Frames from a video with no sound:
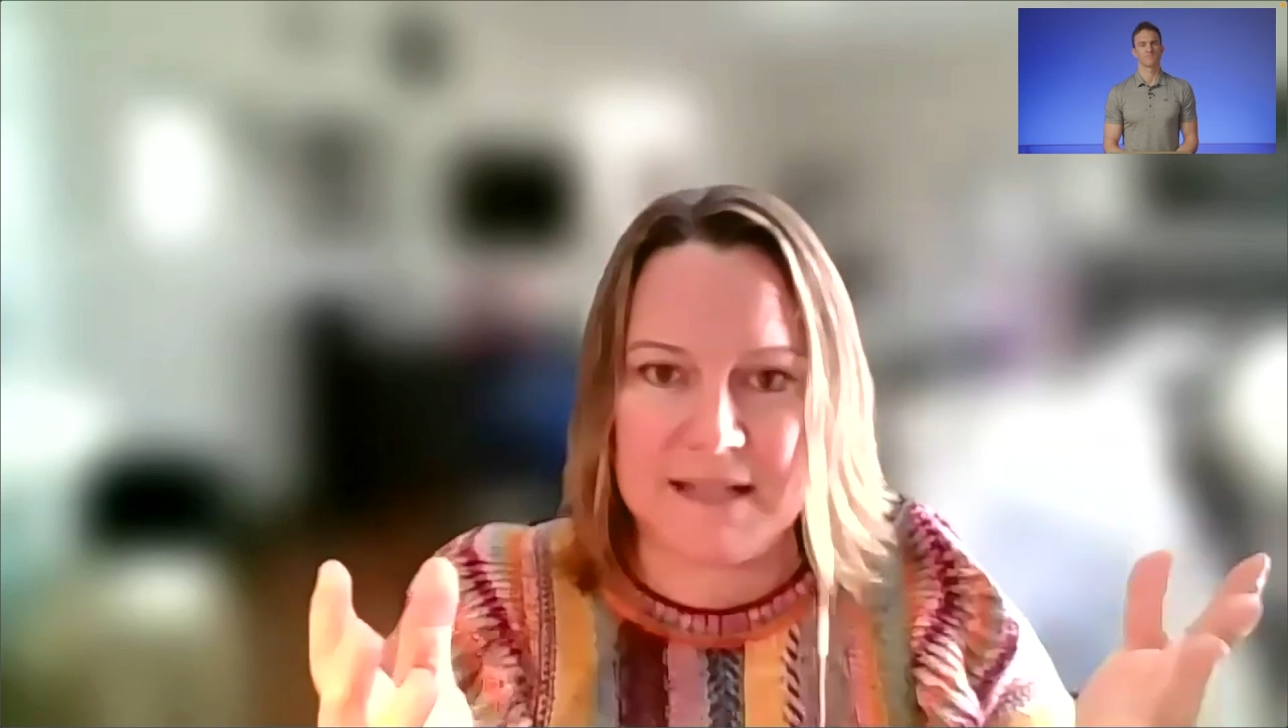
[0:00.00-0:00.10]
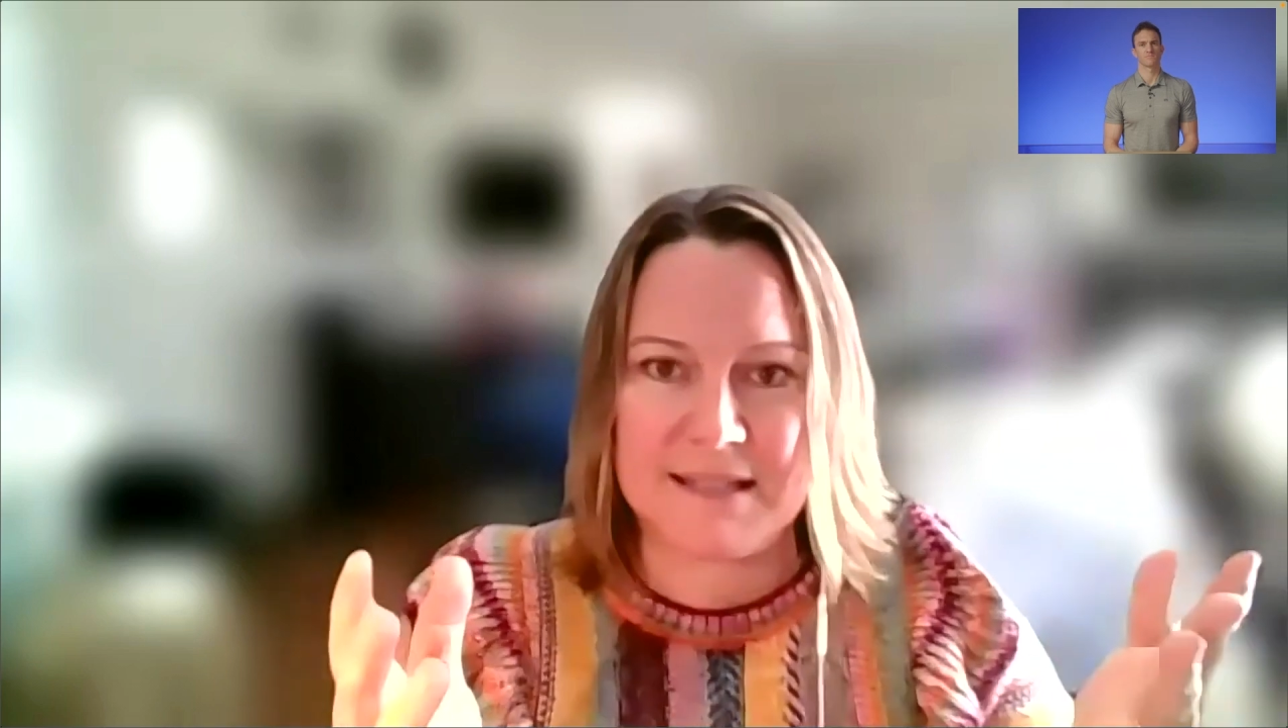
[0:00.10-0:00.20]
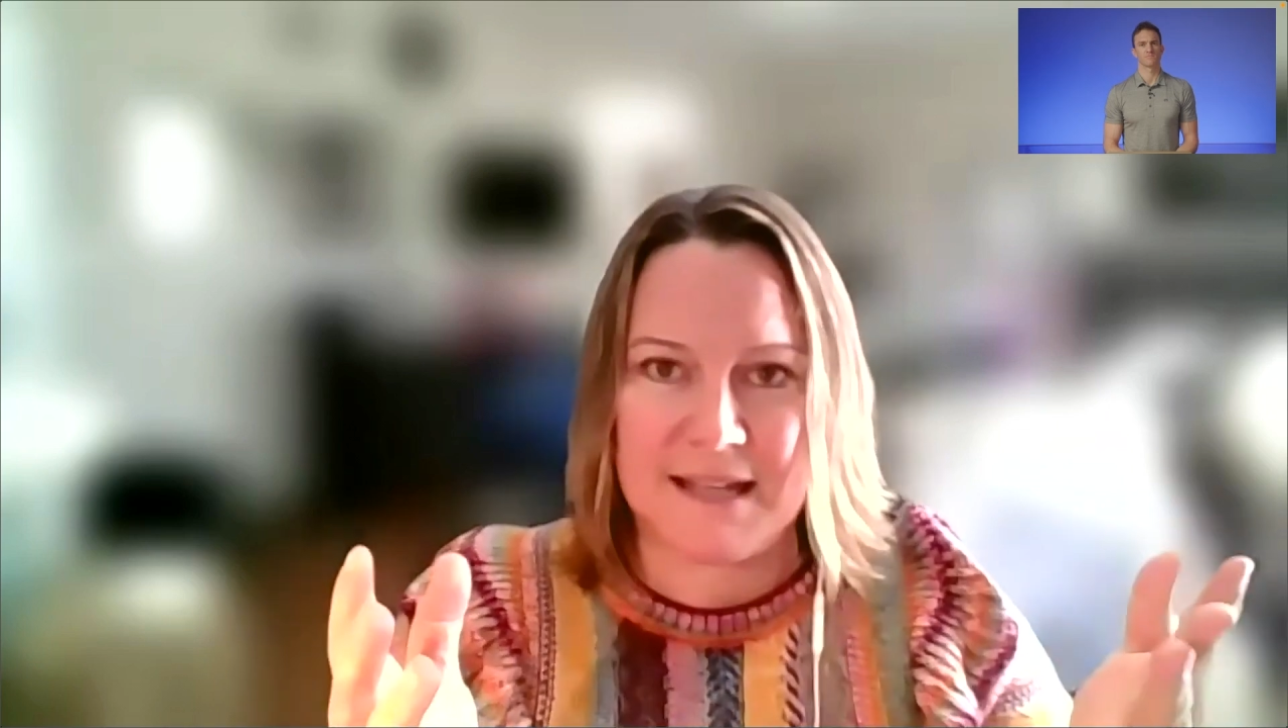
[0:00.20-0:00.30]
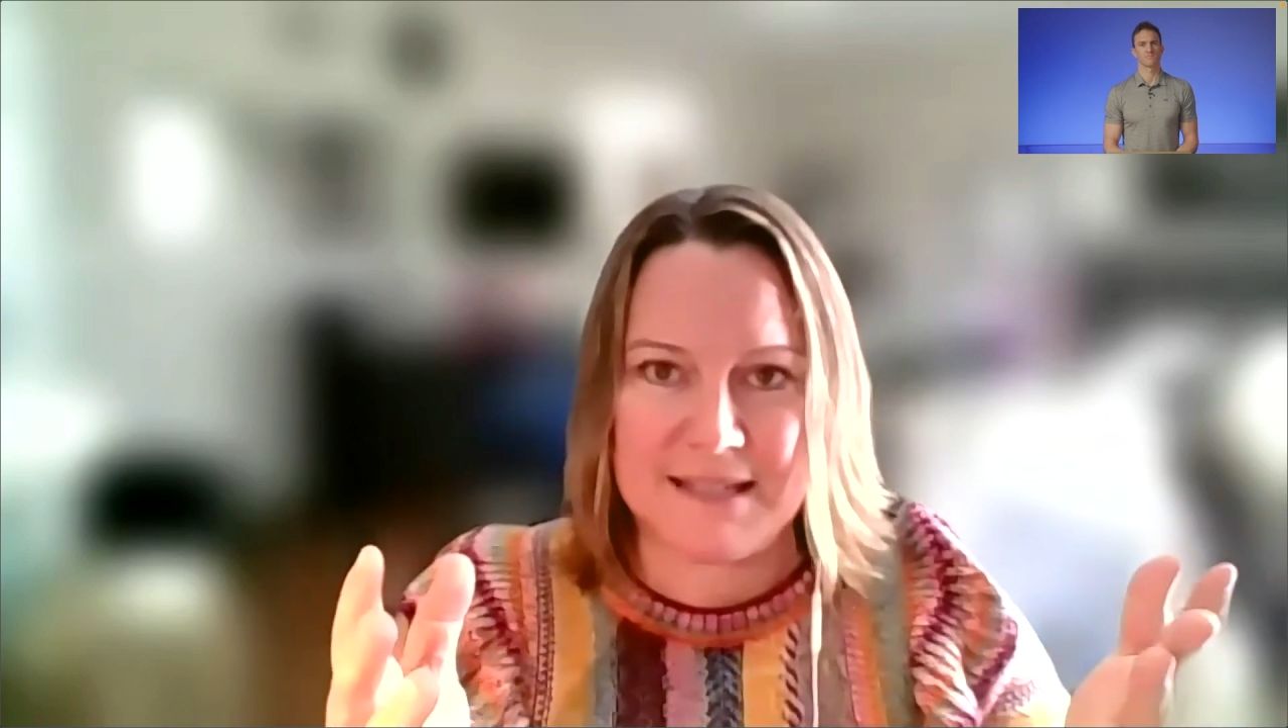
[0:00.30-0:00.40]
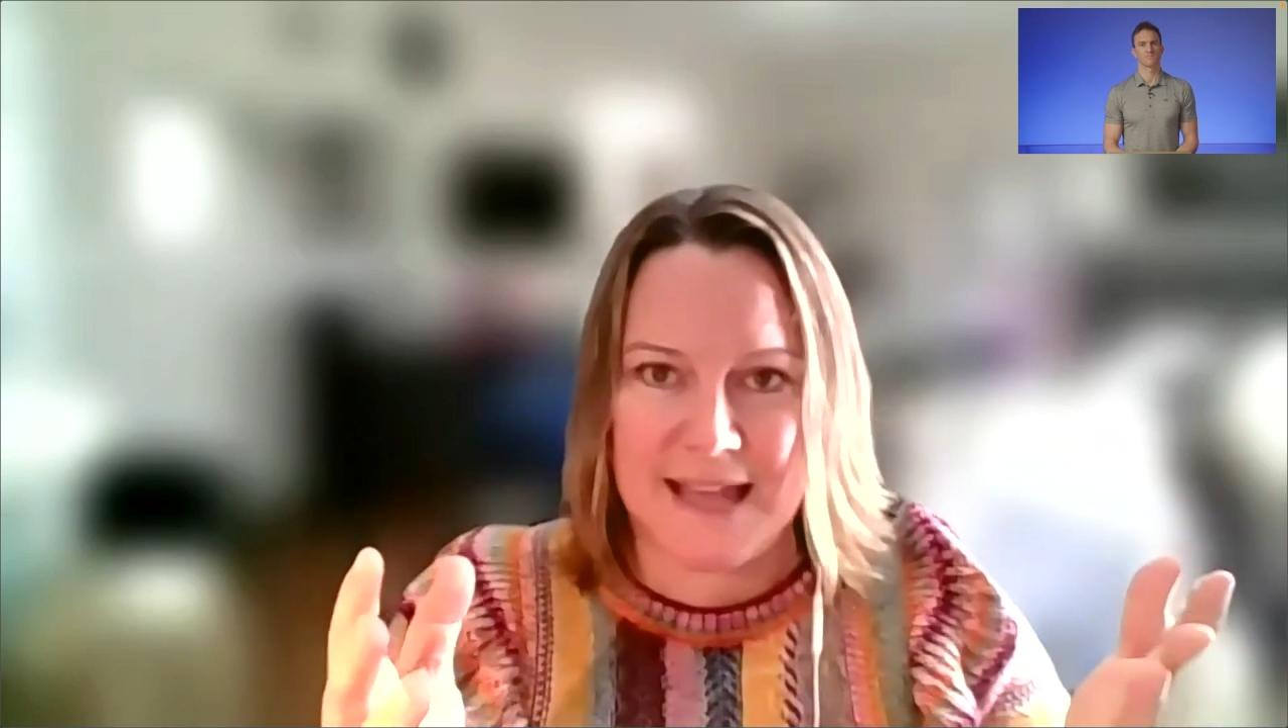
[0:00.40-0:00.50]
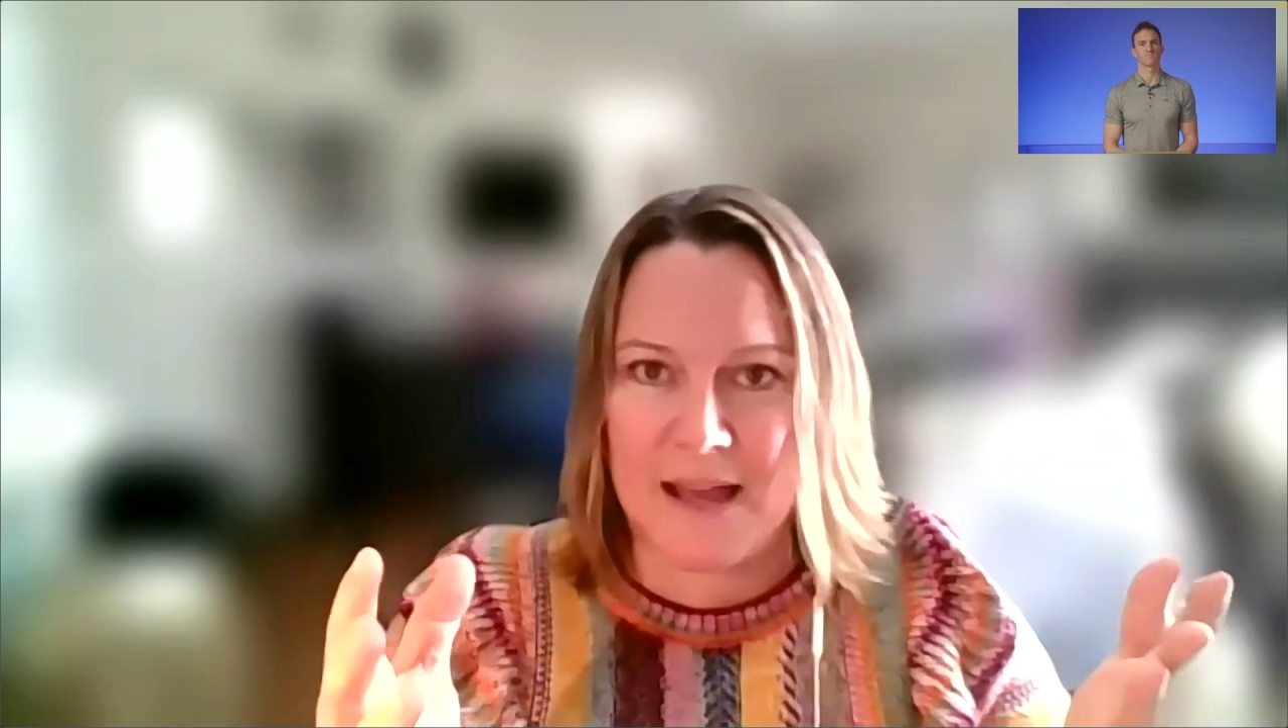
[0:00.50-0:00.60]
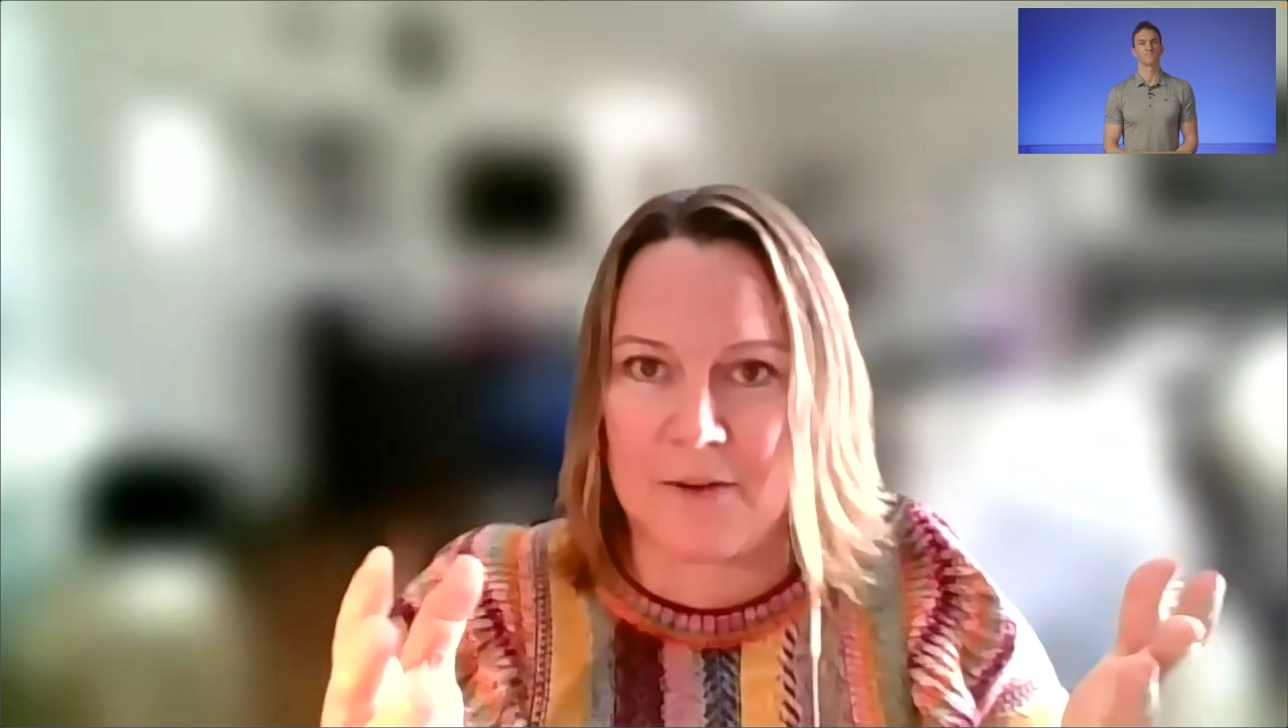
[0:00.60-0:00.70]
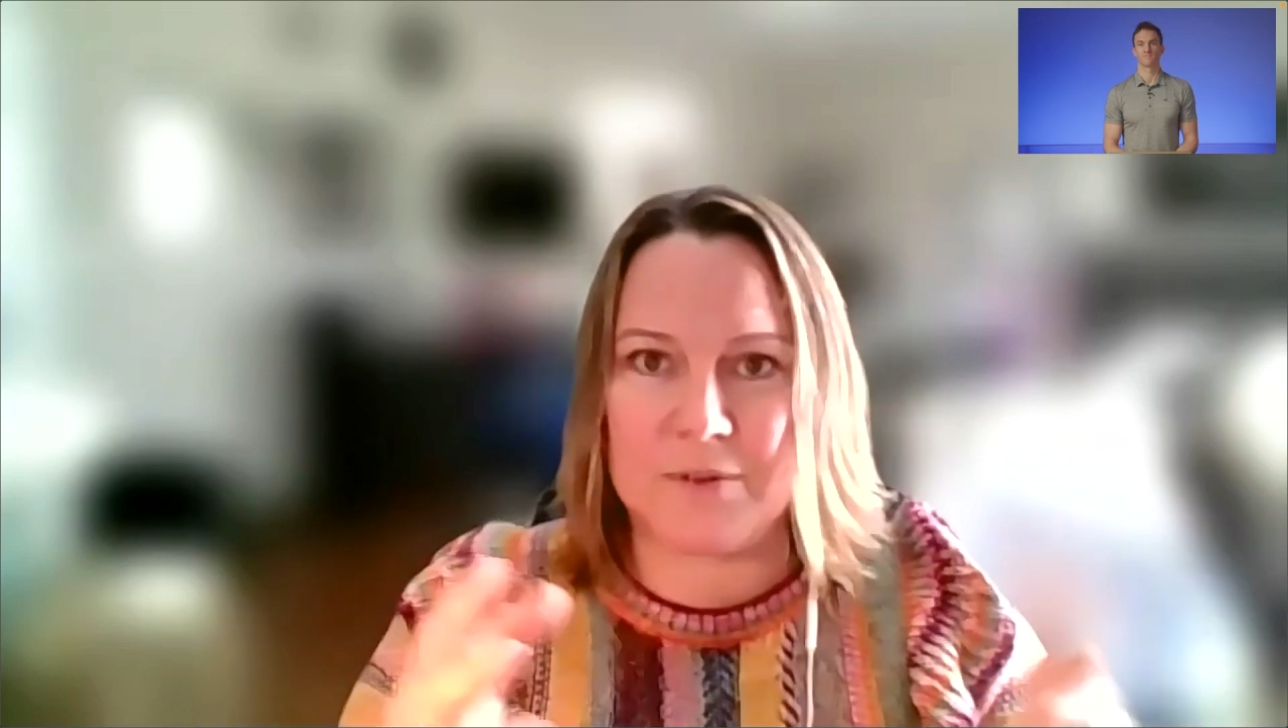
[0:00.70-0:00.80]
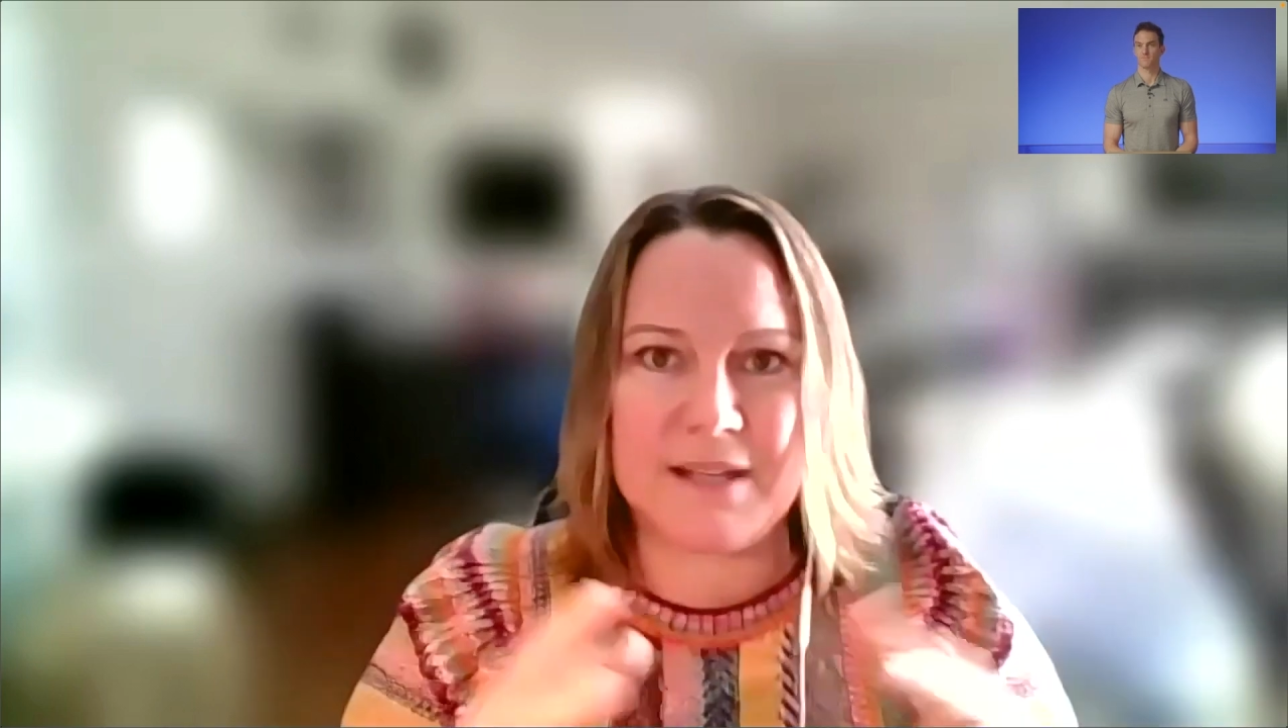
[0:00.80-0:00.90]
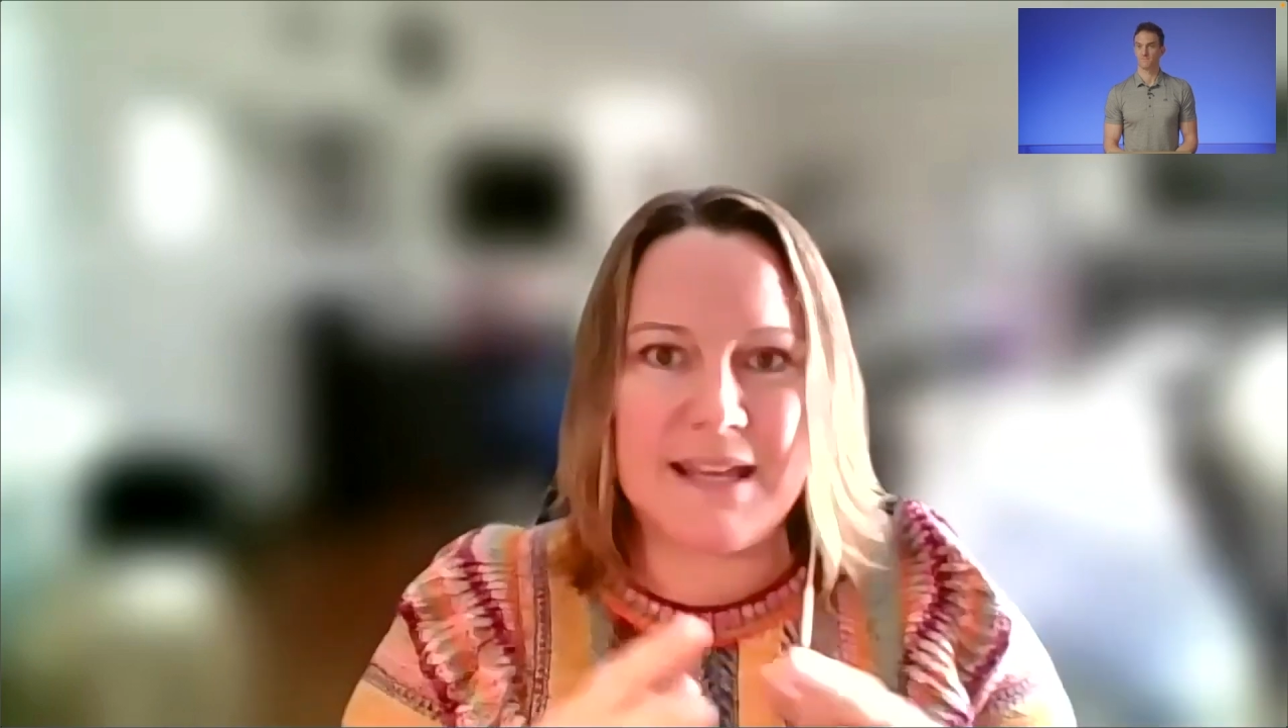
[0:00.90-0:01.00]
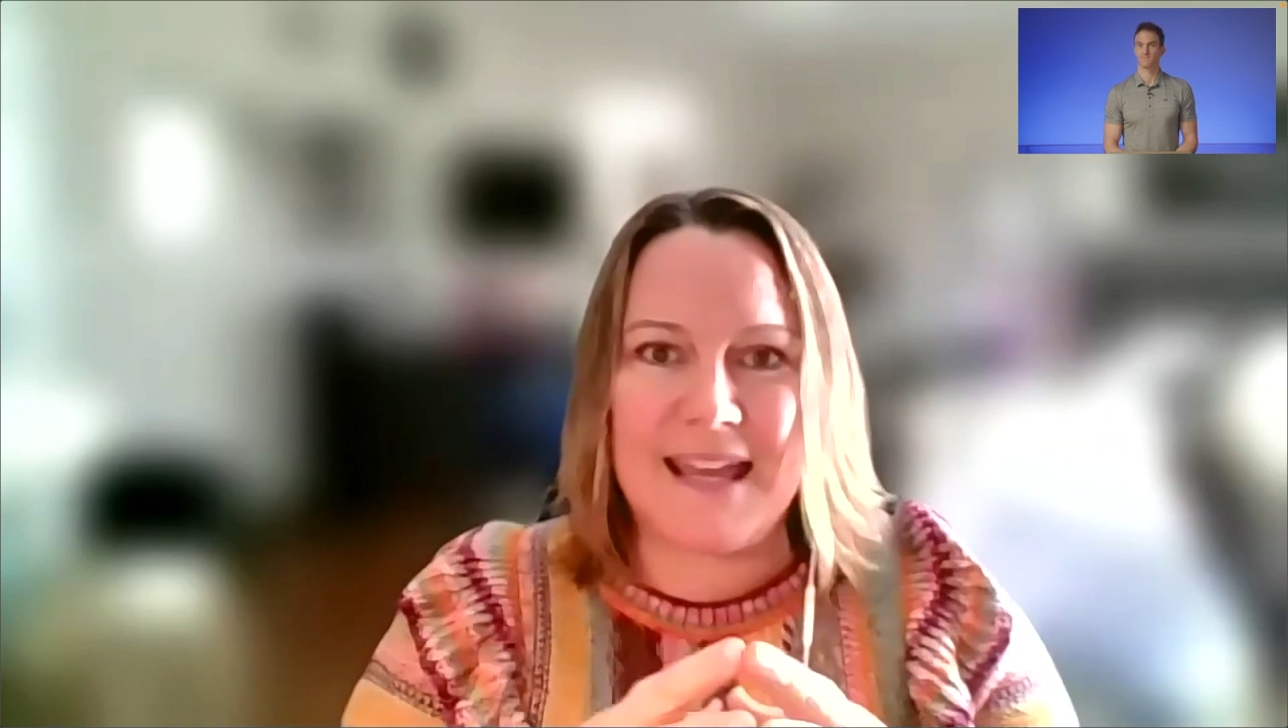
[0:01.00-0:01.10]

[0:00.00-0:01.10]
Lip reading: sets out